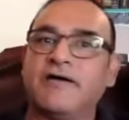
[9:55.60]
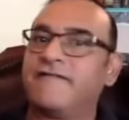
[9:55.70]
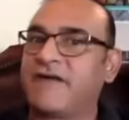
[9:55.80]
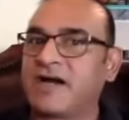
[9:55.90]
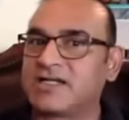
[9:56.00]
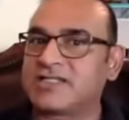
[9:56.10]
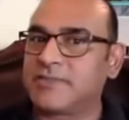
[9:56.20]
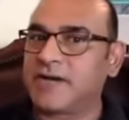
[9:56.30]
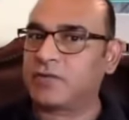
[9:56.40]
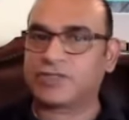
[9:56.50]
Fakhar
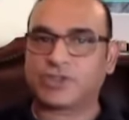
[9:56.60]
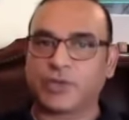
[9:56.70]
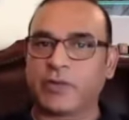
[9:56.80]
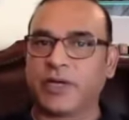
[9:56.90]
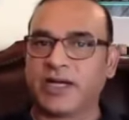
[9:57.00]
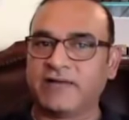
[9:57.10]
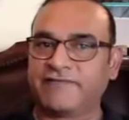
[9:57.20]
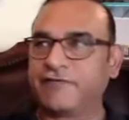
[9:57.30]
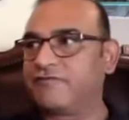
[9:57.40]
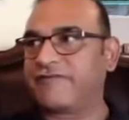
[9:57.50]
Zaman was doing well. A
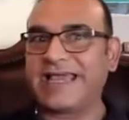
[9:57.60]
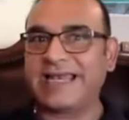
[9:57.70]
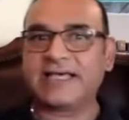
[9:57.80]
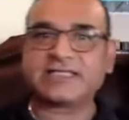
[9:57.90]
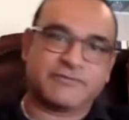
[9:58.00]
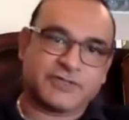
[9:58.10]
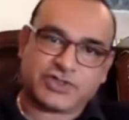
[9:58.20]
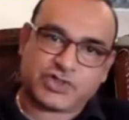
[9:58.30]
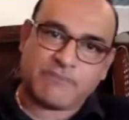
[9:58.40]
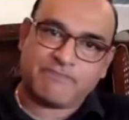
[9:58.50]
few failures, he was
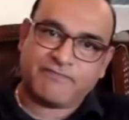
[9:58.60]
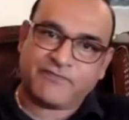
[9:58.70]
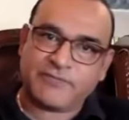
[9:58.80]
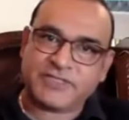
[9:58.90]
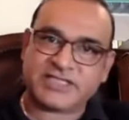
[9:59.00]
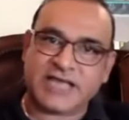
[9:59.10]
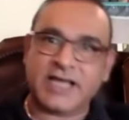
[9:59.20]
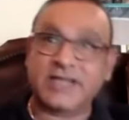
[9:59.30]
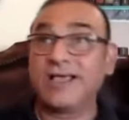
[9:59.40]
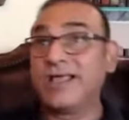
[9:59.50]
dropped from the
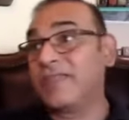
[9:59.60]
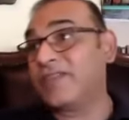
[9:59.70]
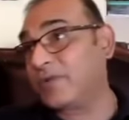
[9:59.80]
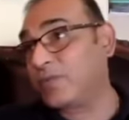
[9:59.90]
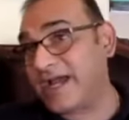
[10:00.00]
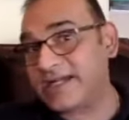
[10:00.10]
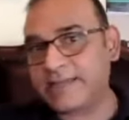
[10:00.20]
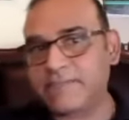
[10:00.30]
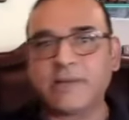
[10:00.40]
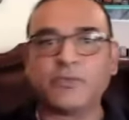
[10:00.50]
side. Then we had
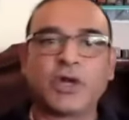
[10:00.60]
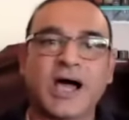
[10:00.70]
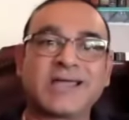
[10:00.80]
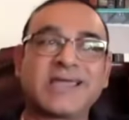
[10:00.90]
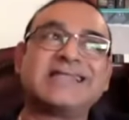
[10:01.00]
Imamul Haq.